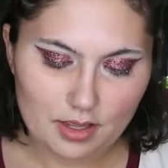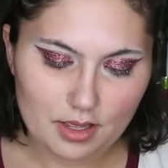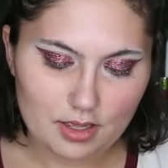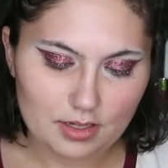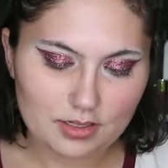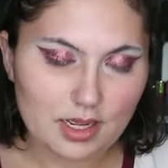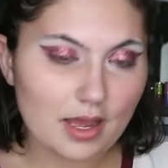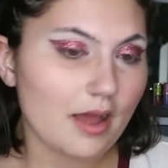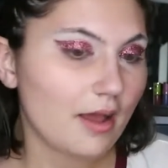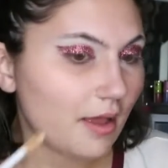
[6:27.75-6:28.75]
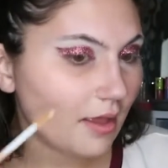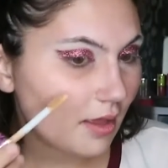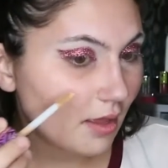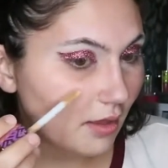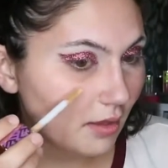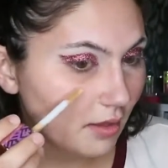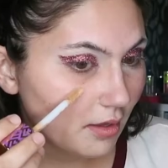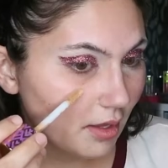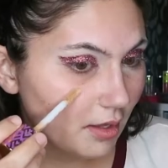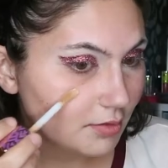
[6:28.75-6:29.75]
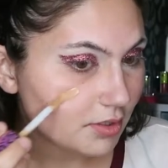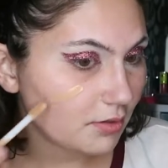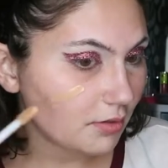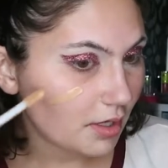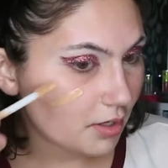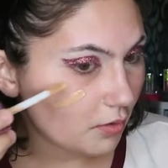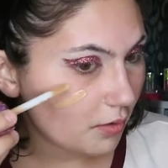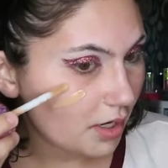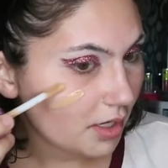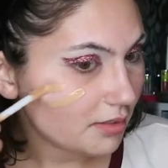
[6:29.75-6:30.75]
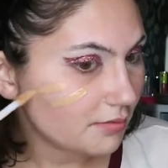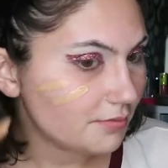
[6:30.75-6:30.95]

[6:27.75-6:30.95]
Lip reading: and I absolutely adore it.